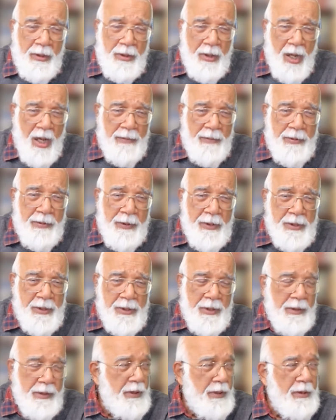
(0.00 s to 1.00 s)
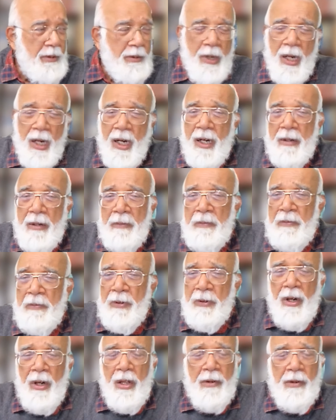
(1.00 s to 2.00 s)
your office, and you are
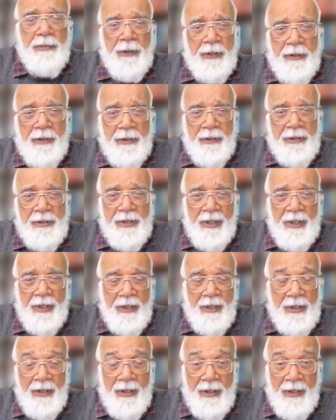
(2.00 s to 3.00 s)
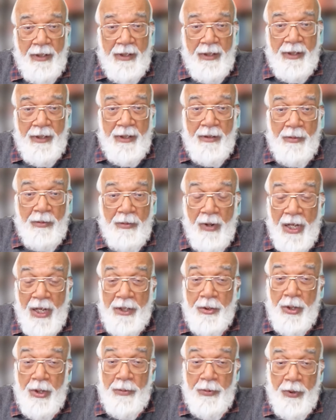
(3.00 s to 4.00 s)
full of energy.
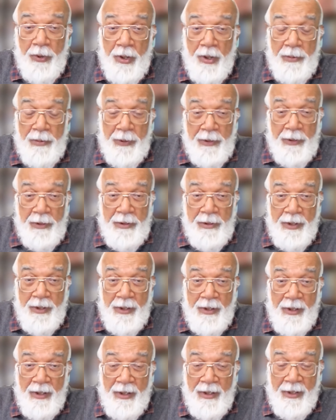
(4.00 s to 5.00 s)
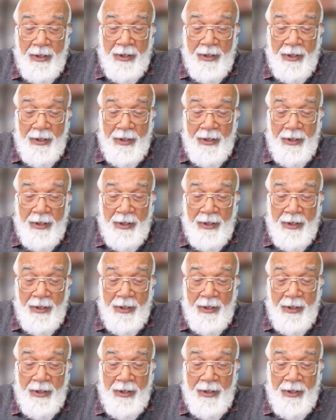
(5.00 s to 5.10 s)
Why you are full of energy?